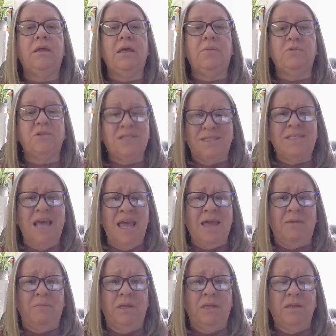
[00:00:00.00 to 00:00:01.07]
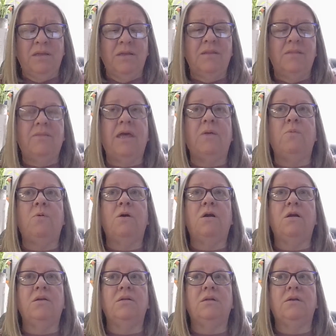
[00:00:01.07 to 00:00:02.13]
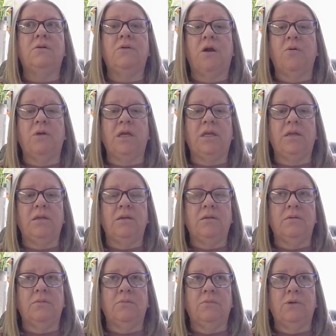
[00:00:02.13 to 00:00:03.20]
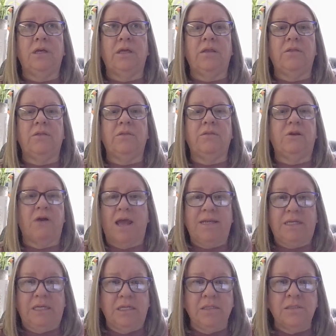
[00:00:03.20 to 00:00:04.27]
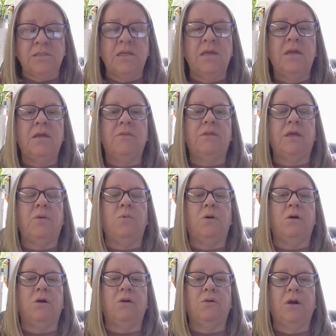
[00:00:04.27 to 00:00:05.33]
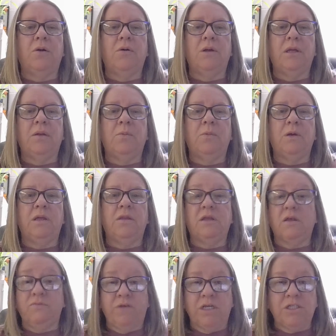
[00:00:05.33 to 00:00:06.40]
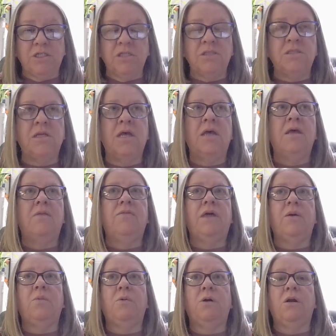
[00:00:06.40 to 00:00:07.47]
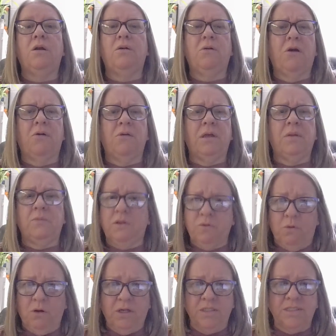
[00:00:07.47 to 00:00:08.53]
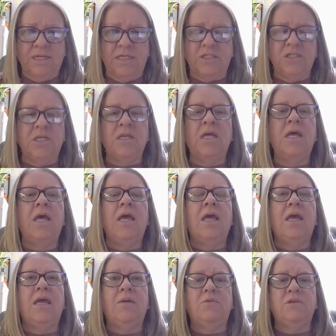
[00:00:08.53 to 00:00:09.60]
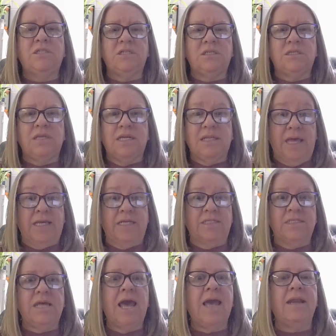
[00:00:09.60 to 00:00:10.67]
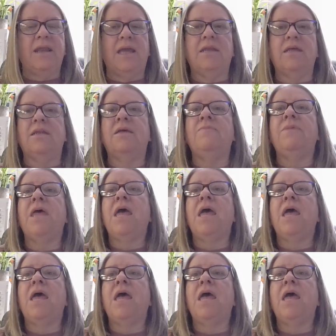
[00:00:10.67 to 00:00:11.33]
It was the same. They weren't growing with their ideas. They weren't growing with convictions. They weren't growing with organization. It was just it stagnated.